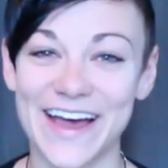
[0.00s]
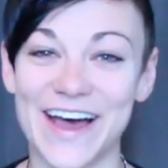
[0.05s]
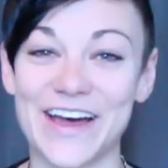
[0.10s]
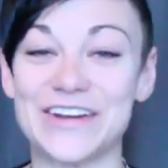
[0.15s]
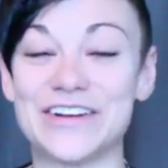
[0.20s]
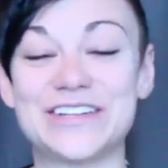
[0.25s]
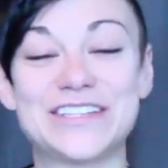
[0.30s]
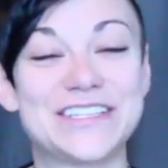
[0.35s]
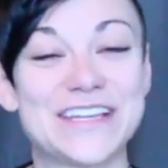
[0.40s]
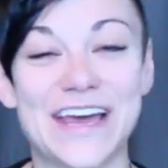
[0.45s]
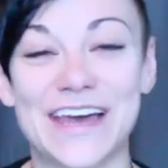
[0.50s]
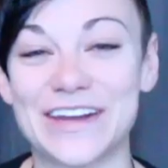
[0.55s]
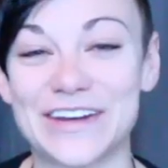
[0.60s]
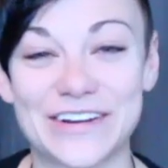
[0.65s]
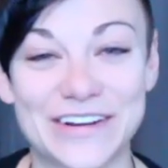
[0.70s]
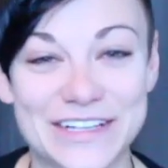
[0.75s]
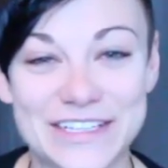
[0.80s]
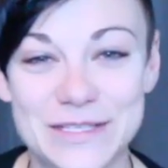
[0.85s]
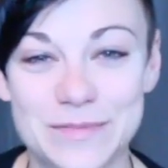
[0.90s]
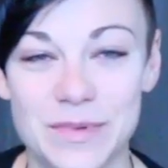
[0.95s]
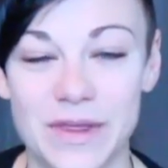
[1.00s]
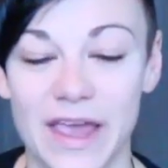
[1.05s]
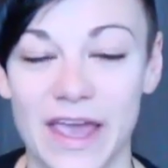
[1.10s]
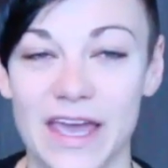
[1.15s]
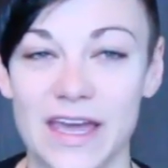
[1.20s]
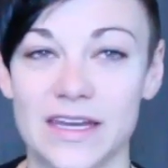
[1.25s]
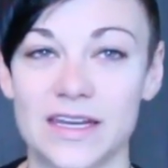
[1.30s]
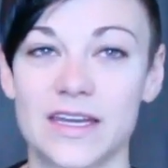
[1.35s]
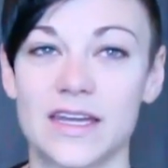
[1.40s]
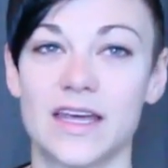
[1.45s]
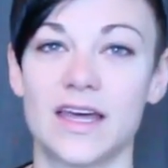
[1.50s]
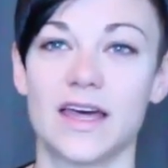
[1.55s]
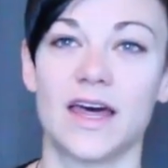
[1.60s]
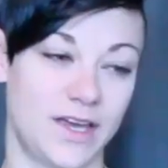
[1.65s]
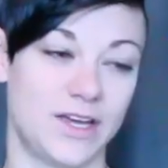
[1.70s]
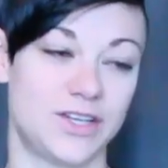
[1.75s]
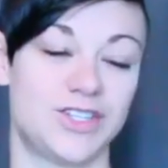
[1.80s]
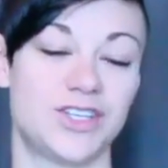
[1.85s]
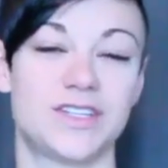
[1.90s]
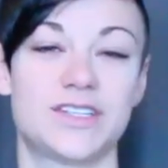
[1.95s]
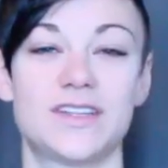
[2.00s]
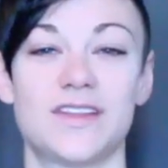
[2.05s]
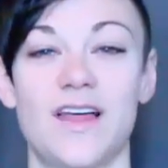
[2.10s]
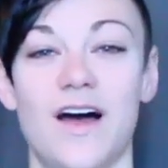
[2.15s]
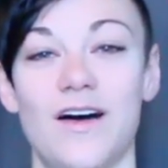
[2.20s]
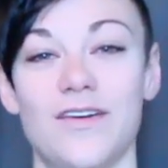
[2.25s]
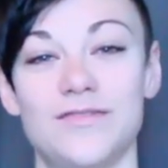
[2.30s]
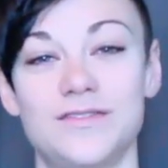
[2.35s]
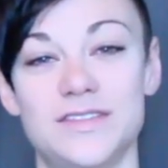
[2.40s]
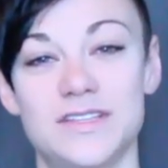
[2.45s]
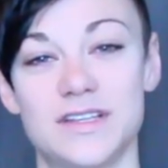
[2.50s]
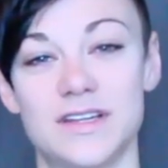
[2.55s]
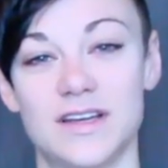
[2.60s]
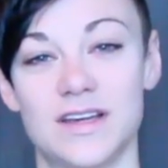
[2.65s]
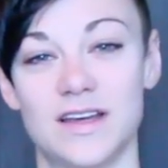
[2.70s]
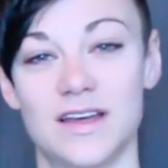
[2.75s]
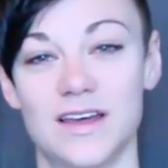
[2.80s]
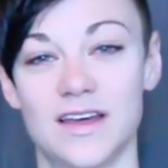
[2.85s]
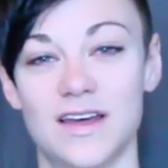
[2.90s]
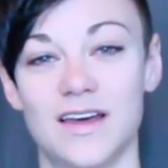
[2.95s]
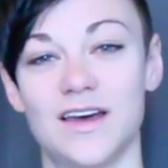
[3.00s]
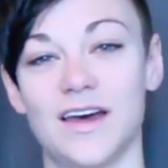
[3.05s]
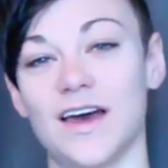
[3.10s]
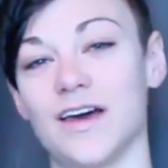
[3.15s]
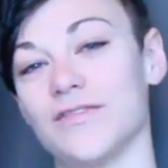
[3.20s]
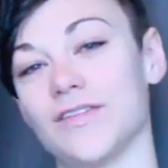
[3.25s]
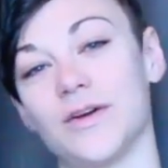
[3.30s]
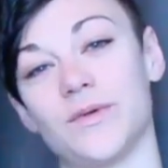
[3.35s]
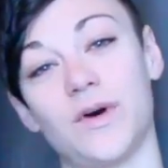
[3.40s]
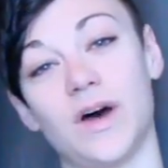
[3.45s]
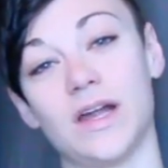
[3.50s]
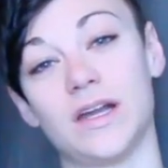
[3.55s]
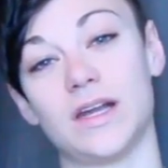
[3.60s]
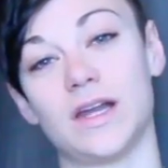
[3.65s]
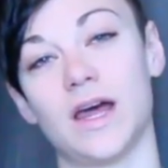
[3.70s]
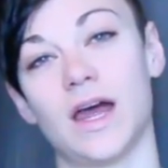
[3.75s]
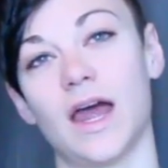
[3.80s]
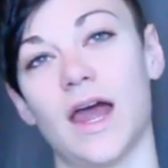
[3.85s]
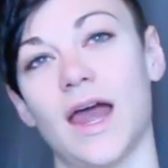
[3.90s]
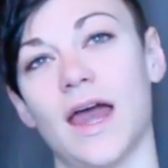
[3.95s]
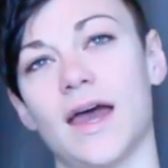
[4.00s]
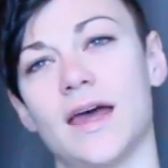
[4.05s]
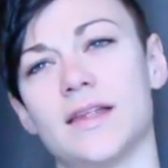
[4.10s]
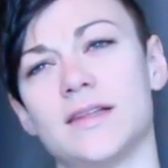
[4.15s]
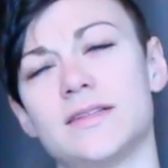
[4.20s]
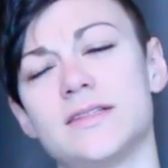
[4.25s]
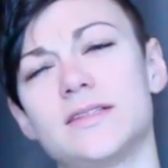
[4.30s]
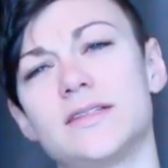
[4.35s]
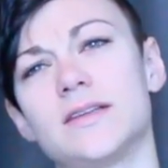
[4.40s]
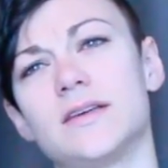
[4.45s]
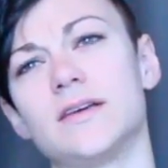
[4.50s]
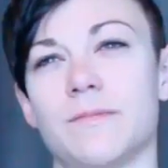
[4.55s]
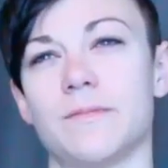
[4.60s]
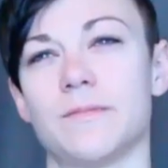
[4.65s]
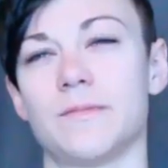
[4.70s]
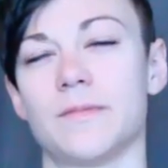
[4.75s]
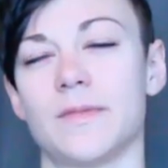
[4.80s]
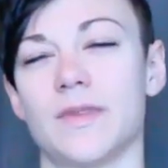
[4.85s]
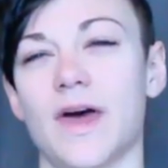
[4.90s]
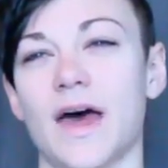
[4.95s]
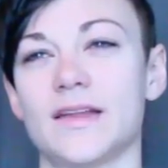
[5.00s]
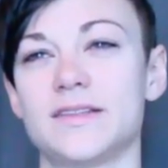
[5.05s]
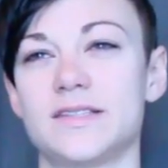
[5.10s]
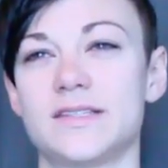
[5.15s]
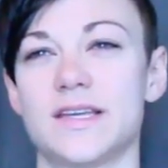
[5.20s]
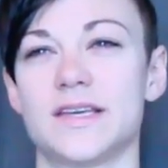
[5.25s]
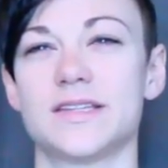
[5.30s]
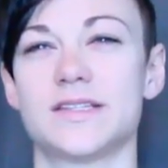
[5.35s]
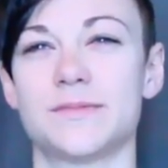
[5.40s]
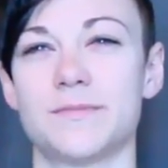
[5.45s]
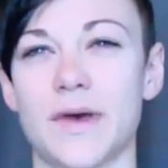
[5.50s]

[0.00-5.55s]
understand or explain. He just loved everyone, and that's his